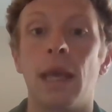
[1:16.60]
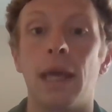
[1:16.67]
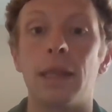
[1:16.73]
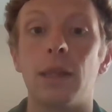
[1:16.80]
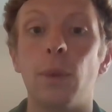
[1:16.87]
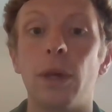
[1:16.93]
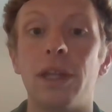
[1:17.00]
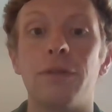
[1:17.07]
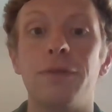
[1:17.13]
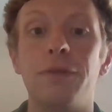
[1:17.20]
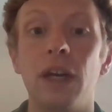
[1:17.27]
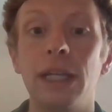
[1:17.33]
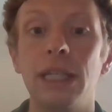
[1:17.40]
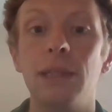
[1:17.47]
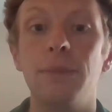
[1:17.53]
And that when the
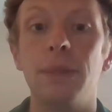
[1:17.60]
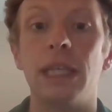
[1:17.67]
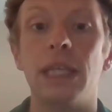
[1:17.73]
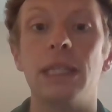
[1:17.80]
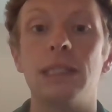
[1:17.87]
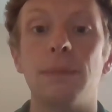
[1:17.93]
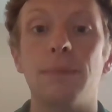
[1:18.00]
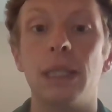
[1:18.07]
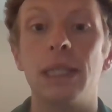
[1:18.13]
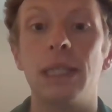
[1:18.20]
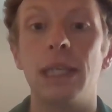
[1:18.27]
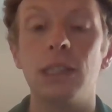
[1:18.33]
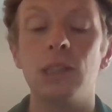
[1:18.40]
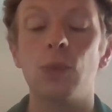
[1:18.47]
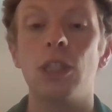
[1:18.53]
fighting begins, it
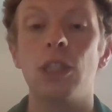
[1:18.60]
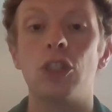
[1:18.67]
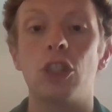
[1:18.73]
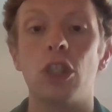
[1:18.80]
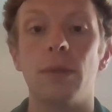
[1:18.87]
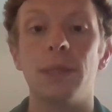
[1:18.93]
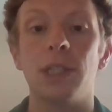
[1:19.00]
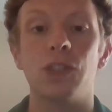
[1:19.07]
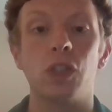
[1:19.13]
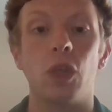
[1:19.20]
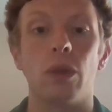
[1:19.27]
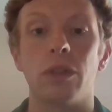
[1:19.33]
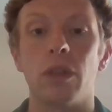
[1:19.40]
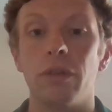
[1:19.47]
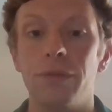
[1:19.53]
begins with the German
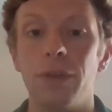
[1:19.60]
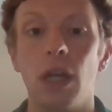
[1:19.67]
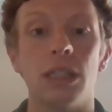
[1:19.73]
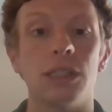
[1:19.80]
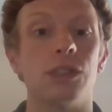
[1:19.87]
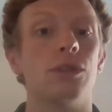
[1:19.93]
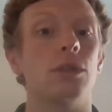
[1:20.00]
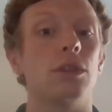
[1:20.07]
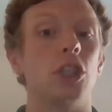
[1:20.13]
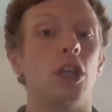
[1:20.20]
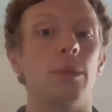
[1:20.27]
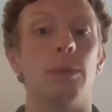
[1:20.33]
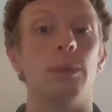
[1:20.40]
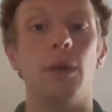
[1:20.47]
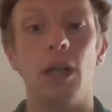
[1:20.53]
assault on France. The
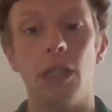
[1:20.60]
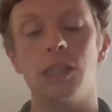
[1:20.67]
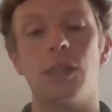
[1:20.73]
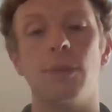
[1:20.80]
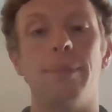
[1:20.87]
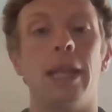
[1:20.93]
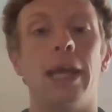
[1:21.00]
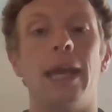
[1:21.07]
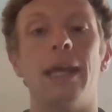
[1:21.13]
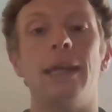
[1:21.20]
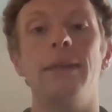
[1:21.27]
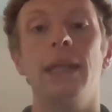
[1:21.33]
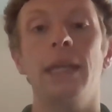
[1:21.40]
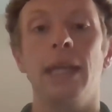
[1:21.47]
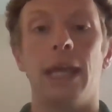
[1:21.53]
German master
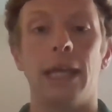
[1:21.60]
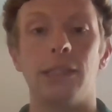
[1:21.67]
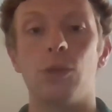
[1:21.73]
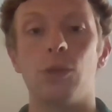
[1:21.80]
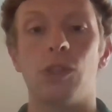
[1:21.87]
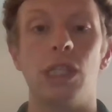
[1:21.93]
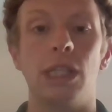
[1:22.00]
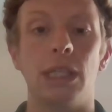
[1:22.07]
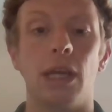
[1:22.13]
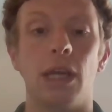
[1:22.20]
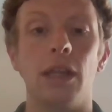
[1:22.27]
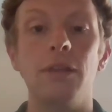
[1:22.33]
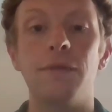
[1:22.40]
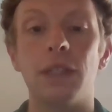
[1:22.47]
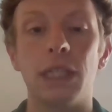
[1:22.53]
plan, as you'll see in
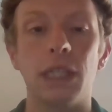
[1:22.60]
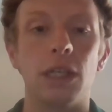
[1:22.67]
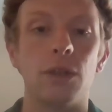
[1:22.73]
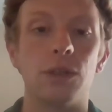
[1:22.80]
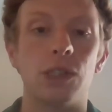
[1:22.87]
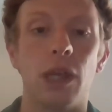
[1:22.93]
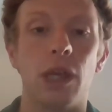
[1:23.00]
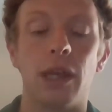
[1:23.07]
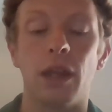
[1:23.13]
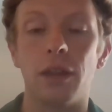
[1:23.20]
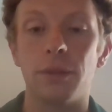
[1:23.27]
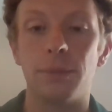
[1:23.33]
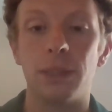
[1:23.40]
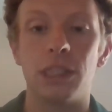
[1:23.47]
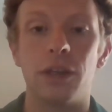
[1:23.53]
other videos and
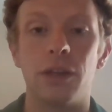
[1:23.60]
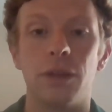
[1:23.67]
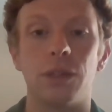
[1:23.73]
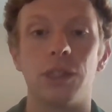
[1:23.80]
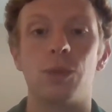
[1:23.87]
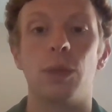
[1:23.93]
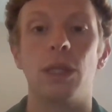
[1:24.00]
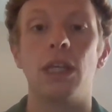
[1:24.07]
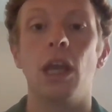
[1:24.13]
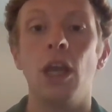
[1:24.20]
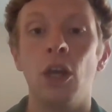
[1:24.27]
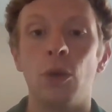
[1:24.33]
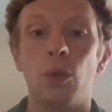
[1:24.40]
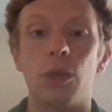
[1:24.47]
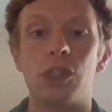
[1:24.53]
other material this week,
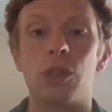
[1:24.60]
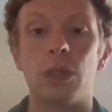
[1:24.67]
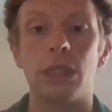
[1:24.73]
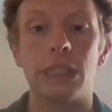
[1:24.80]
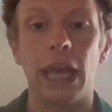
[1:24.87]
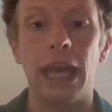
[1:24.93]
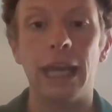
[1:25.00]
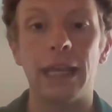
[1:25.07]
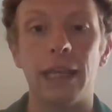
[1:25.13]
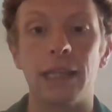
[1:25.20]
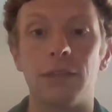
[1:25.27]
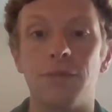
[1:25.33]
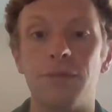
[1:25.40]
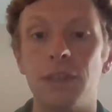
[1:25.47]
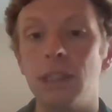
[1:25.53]
was to attack
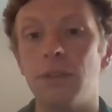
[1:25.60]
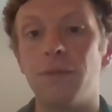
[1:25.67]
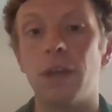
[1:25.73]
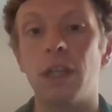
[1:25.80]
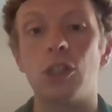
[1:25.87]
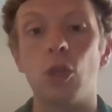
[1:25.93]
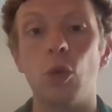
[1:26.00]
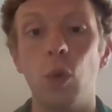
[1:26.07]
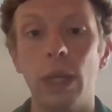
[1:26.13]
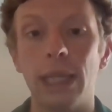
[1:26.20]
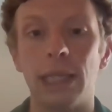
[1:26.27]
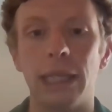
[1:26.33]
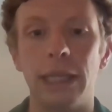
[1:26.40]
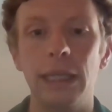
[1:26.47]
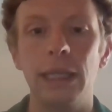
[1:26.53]
and defeat the French
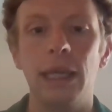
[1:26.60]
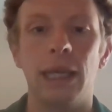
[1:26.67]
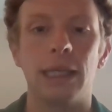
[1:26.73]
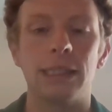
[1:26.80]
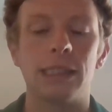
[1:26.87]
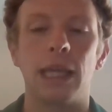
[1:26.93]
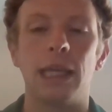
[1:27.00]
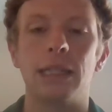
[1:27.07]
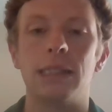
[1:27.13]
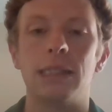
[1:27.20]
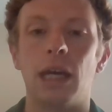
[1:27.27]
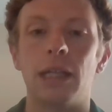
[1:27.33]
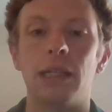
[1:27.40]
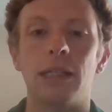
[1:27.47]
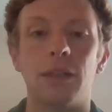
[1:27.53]
quickly, as they had
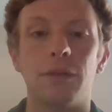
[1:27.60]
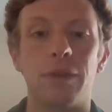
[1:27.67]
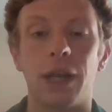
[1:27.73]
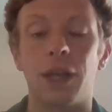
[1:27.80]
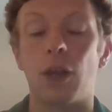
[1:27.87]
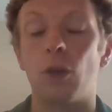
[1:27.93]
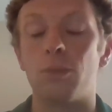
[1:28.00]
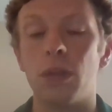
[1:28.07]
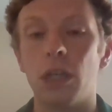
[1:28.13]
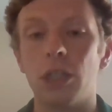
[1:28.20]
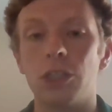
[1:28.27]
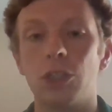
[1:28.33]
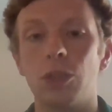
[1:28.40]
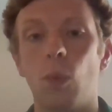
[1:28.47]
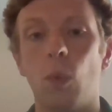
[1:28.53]
done in the
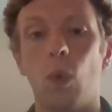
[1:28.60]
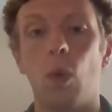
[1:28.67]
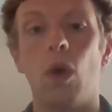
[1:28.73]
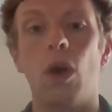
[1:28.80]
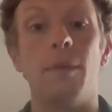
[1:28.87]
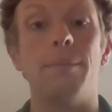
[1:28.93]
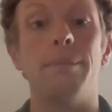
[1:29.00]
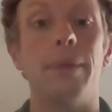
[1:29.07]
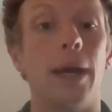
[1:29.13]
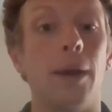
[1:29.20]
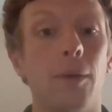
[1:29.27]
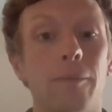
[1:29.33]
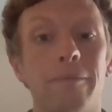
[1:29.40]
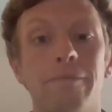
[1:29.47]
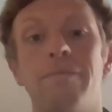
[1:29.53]
Franco-Prussian War
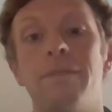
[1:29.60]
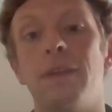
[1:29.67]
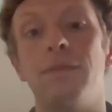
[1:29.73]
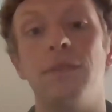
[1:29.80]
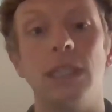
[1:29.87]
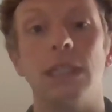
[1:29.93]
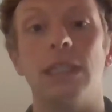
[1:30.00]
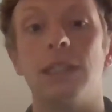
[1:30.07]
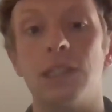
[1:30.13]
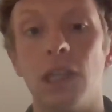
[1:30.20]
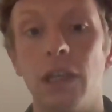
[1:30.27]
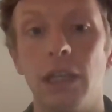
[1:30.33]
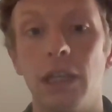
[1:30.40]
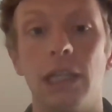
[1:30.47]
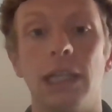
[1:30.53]
about 50 years
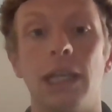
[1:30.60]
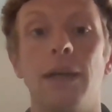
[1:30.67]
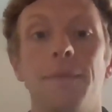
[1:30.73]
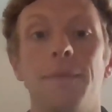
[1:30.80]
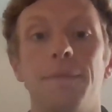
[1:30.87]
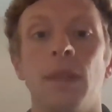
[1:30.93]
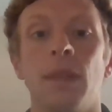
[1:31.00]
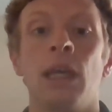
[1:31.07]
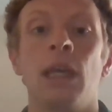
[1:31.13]
earlier,